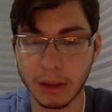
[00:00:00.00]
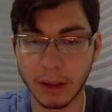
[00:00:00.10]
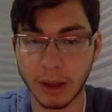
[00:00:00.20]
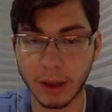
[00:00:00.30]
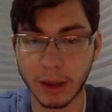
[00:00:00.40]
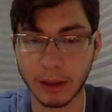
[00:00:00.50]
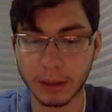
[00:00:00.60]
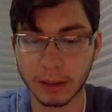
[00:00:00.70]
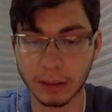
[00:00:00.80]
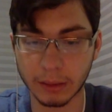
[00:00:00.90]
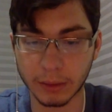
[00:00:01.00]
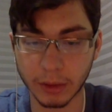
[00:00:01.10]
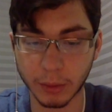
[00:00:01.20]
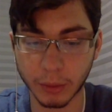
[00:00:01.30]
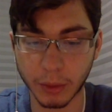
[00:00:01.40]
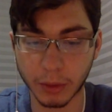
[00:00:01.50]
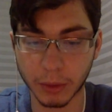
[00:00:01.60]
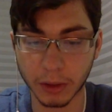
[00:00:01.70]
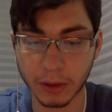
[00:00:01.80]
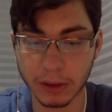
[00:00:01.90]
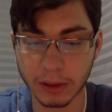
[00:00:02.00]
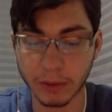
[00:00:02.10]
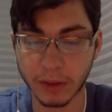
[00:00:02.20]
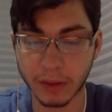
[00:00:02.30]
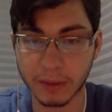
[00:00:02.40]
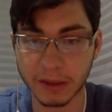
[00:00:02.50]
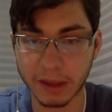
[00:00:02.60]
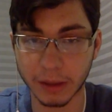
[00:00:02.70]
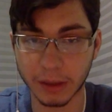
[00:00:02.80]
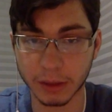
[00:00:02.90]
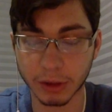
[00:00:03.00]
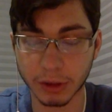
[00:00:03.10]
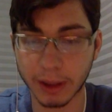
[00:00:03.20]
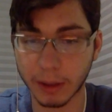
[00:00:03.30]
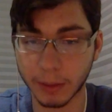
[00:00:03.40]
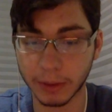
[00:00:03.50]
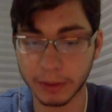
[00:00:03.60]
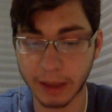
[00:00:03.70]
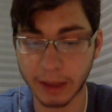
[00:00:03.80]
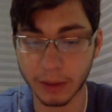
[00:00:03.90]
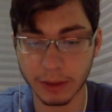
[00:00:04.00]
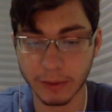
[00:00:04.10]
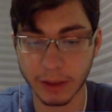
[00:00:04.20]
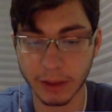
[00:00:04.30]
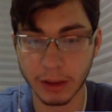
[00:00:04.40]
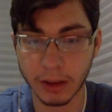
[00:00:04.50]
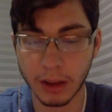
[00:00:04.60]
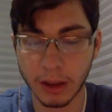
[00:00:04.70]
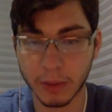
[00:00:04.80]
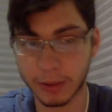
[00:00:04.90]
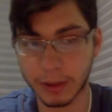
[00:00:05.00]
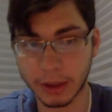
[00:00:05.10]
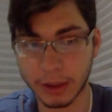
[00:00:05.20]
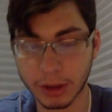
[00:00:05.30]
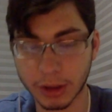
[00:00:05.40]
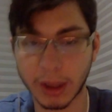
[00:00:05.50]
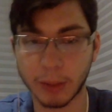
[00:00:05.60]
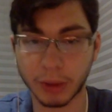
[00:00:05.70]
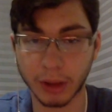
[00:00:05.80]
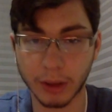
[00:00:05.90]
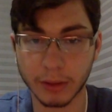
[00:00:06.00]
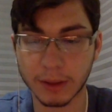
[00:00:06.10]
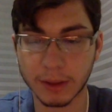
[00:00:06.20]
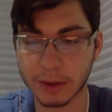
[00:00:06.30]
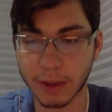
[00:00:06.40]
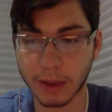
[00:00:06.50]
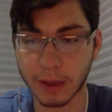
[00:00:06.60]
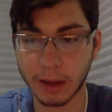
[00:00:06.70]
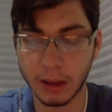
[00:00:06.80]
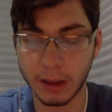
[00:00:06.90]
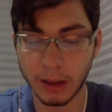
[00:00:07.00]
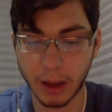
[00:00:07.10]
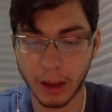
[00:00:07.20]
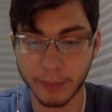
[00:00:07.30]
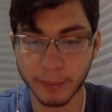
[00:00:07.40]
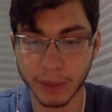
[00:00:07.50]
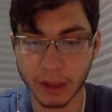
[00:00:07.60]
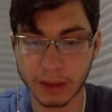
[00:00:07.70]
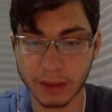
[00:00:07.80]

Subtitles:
and we want to work closely with them to not only try and help build our team there, but to potentially help bring other teams as well, because